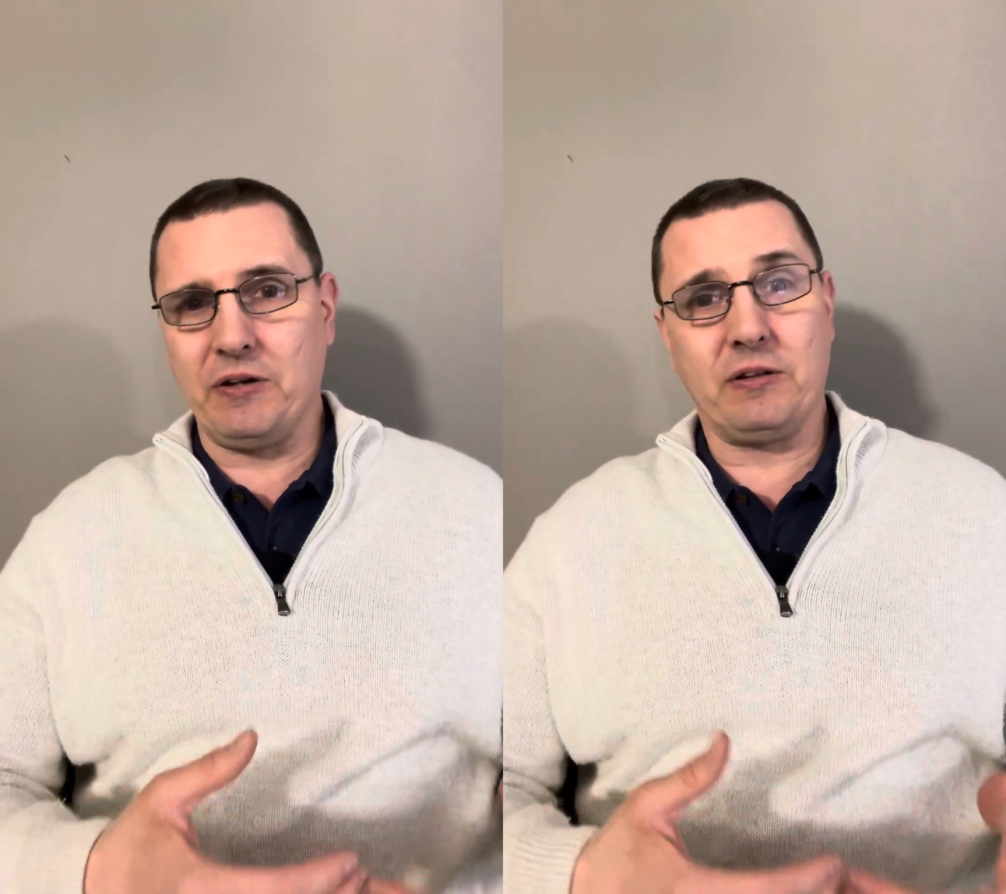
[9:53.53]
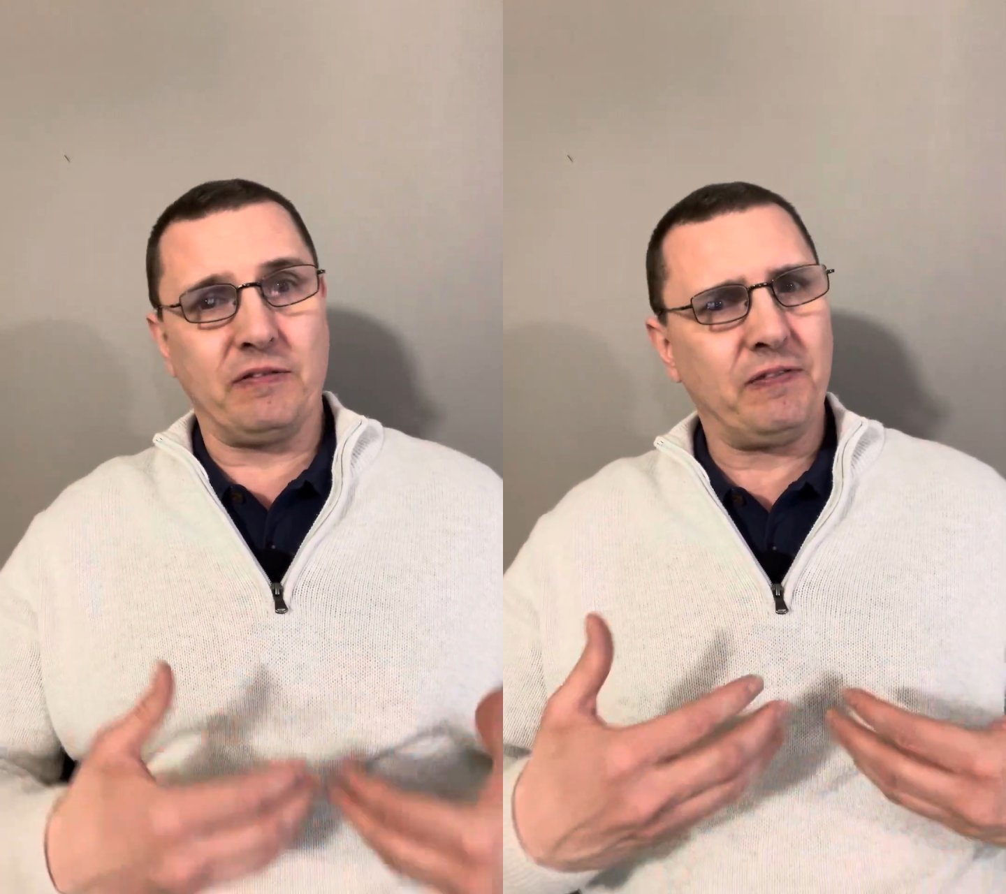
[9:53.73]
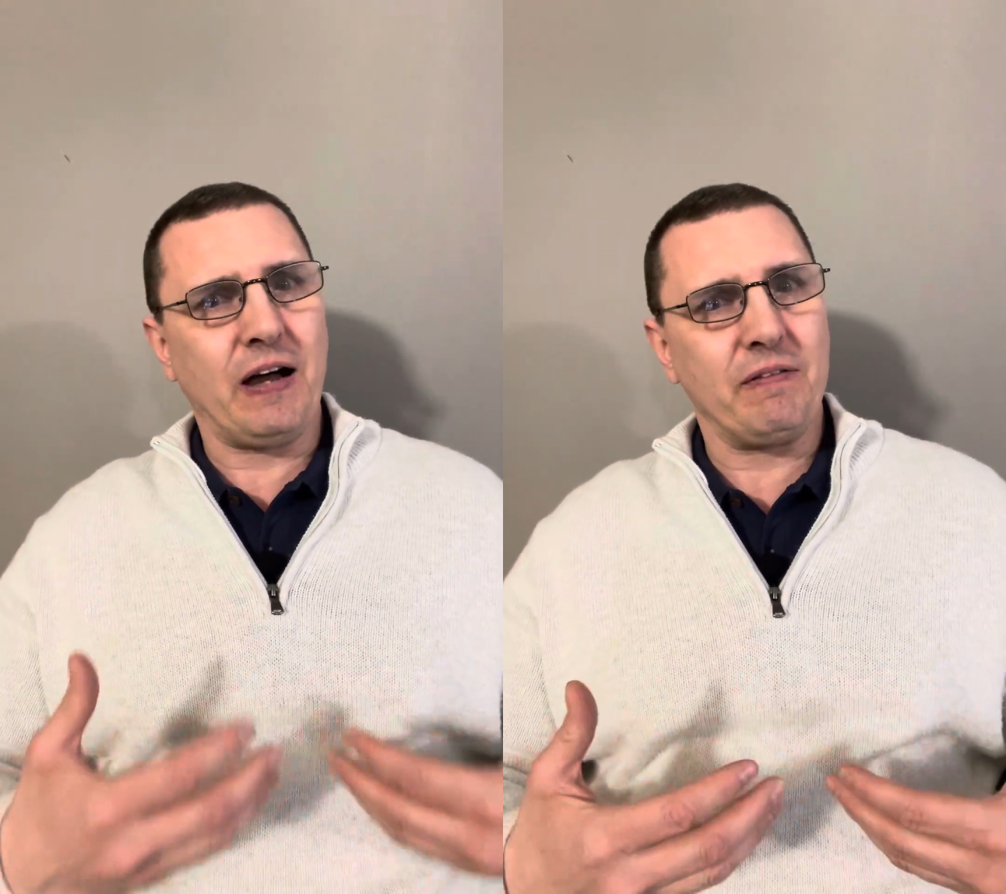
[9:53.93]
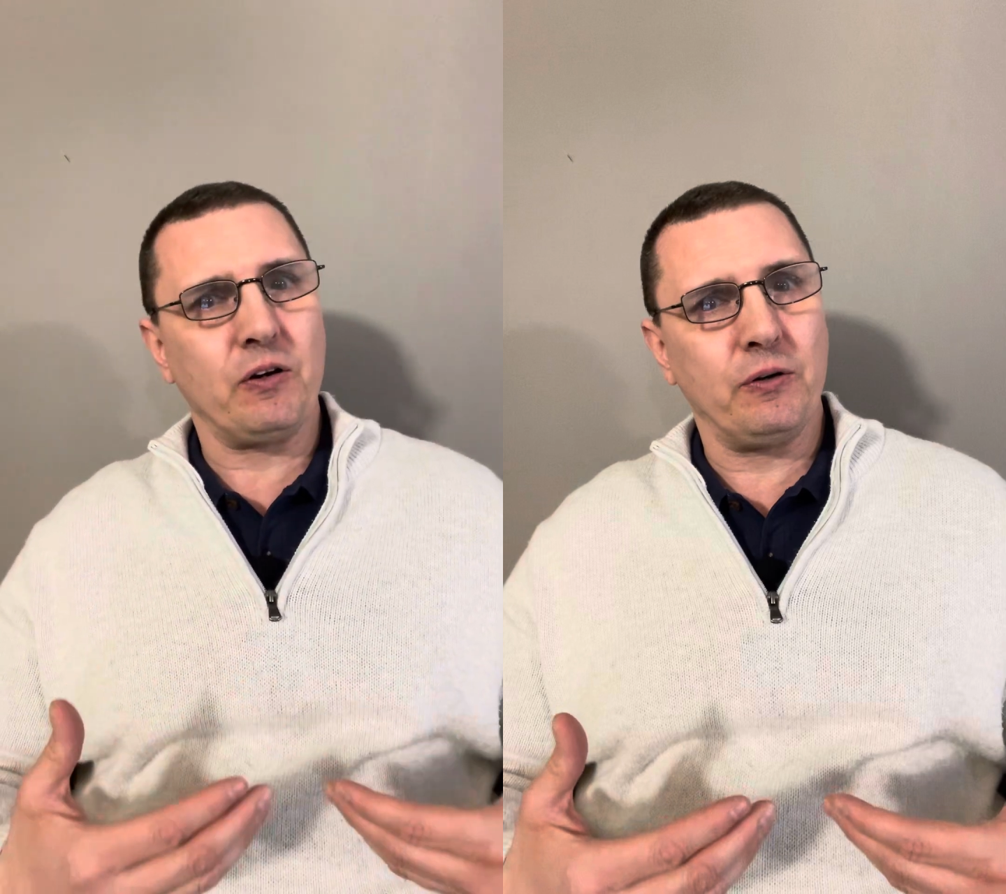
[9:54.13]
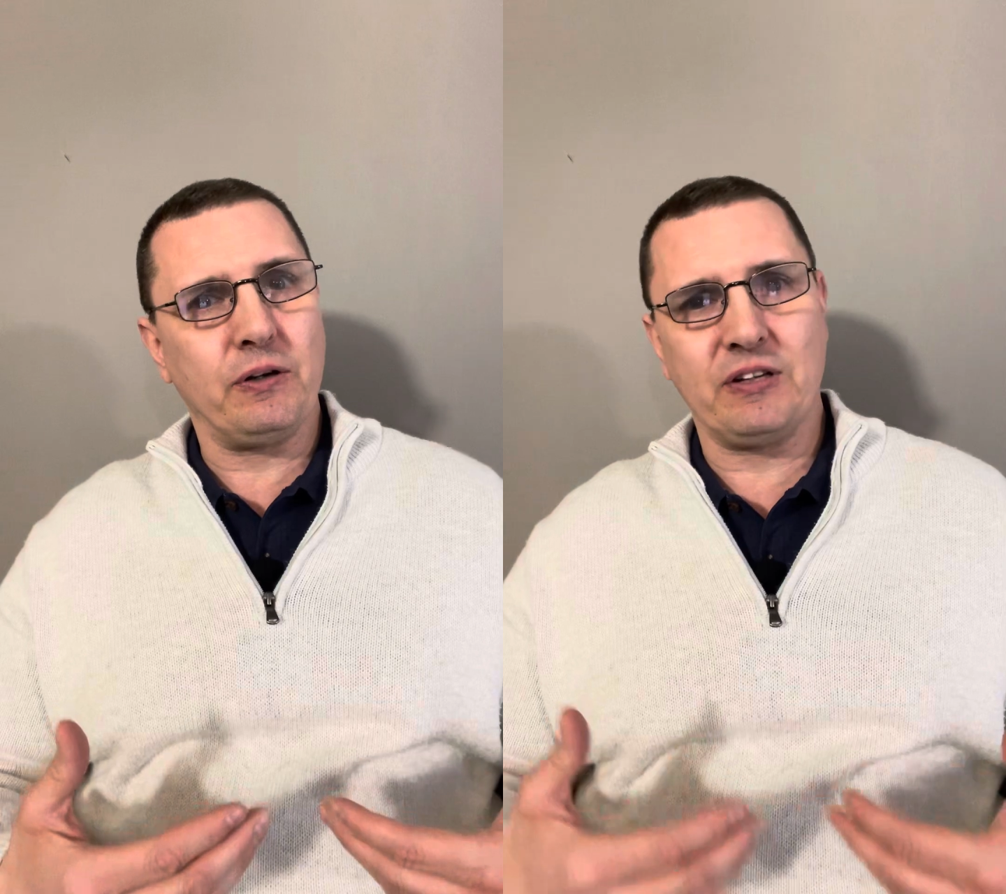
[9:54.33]
the
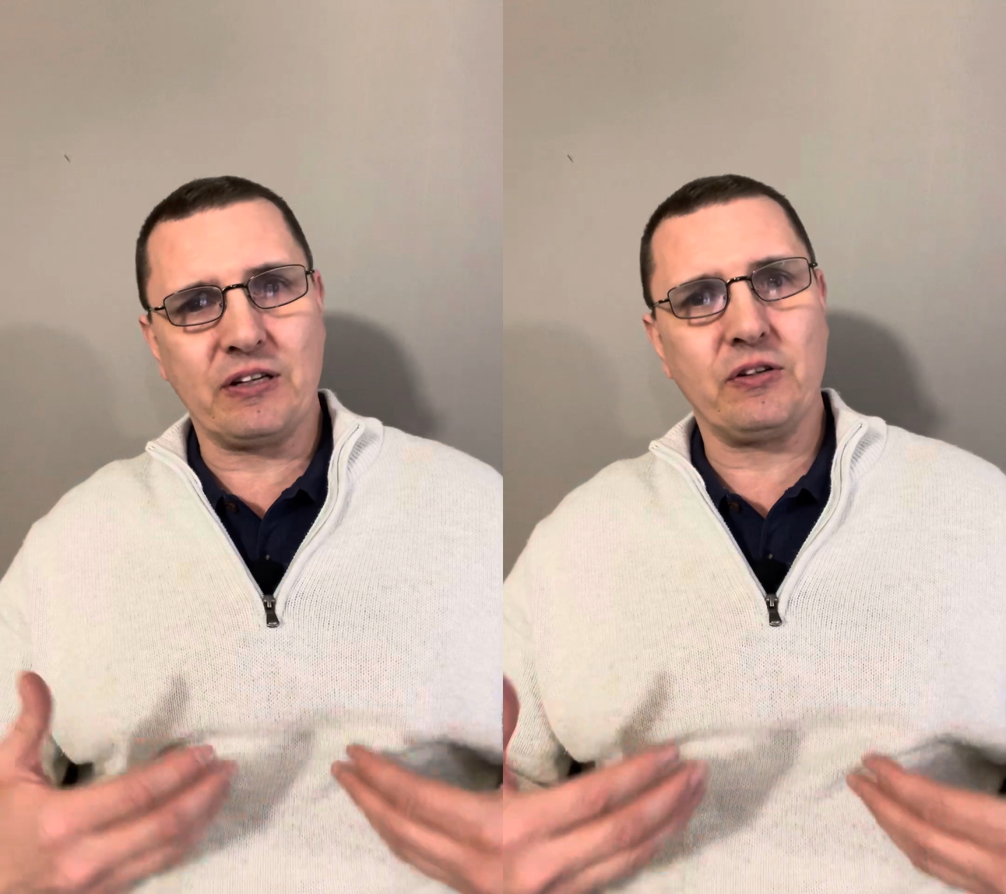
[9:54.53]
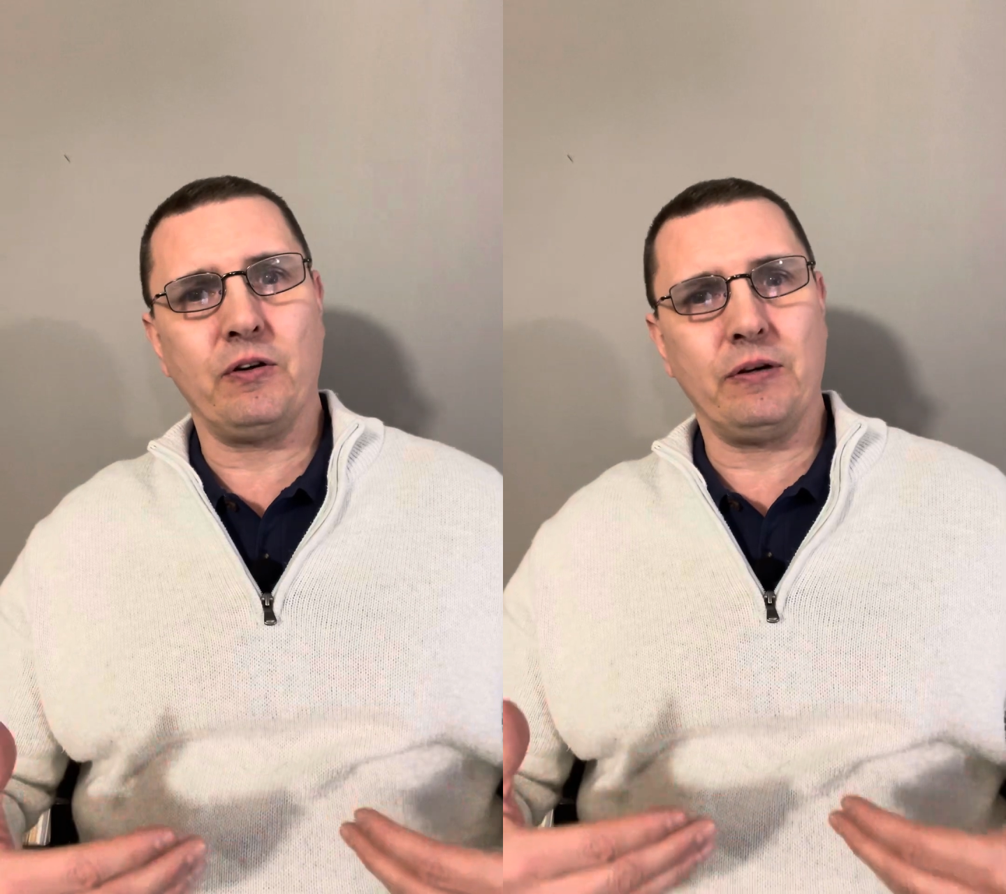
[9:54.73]
500, 600,